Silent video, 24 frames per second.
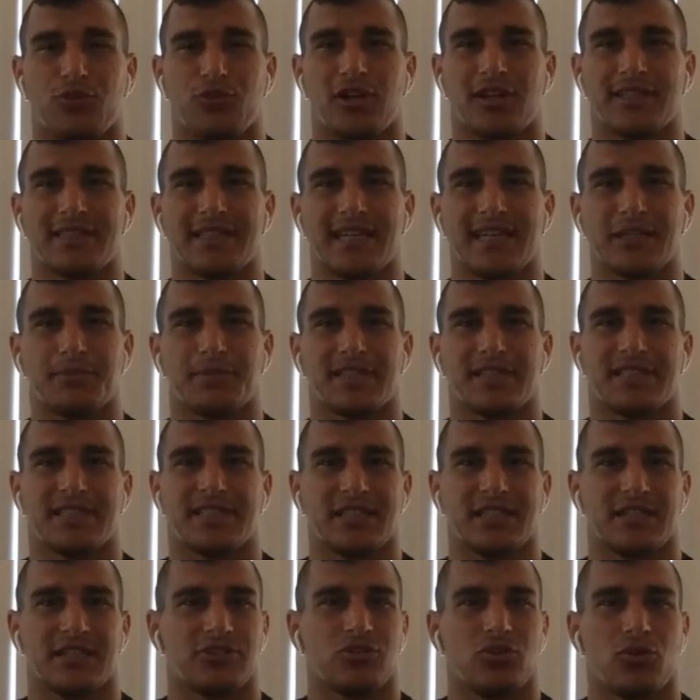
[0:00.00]
full contact,
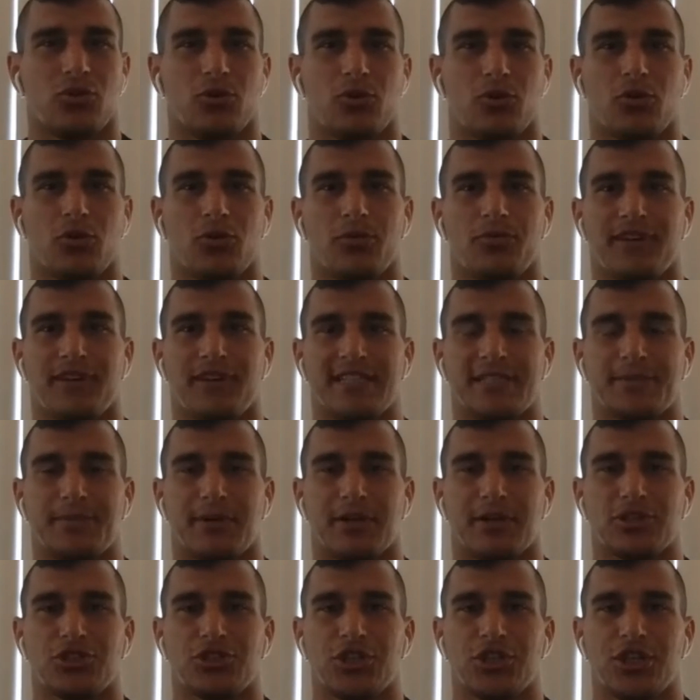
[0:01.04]
but still no
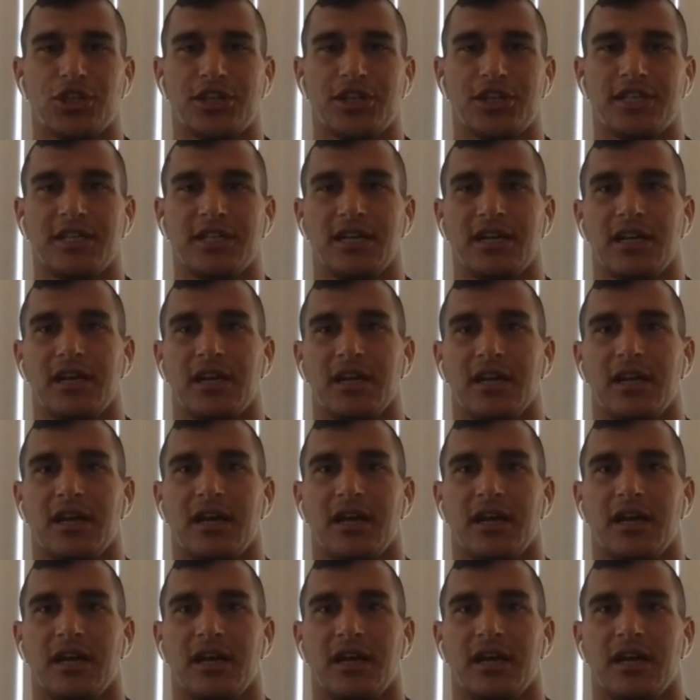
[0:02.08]
face punching.